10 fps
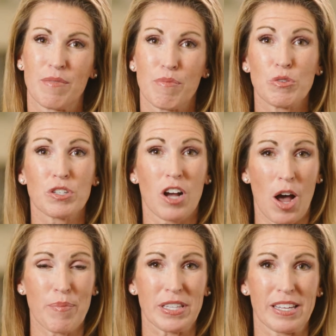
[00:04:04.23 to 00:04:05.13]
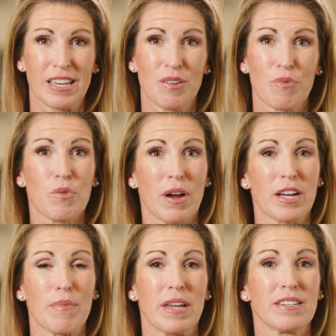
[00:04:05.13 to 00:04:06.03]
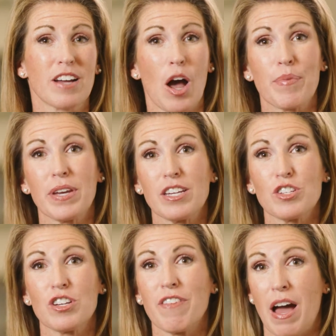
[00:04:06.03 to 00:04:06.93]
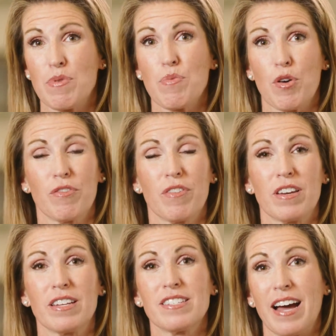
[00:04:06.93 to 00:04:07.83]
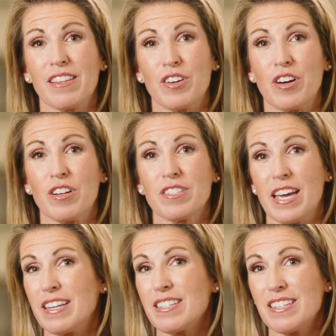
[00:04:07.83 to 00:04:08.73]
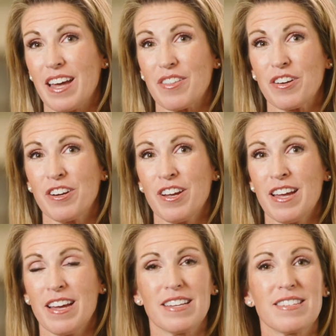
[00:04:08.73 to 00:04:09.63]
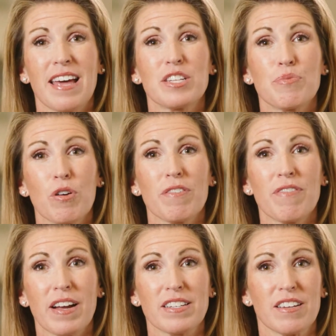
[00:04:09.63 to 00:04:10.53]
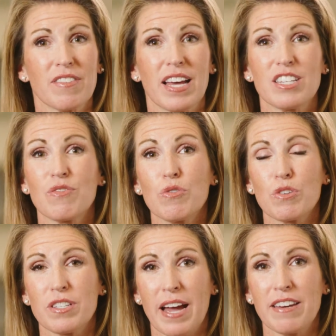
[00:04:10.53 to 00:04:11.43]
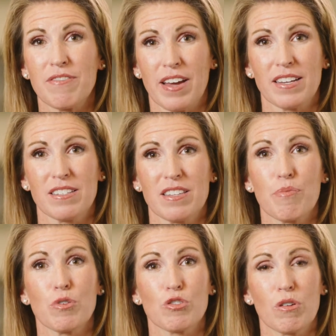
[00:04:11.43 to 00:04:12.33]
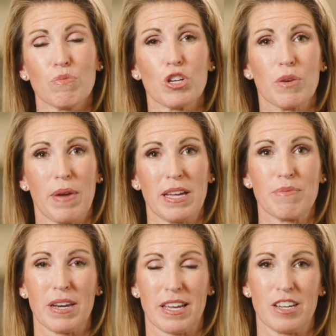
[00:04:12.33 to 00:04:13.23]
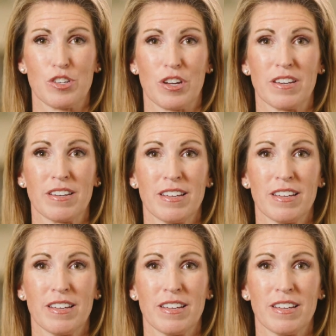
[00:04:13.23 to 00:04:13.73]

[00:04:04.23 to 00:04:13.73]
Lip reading: Most commonly, we recommend a combination of ibuprofen and Tylenol taken together, as that is more effective and has fewer side effects than prescription pain medication.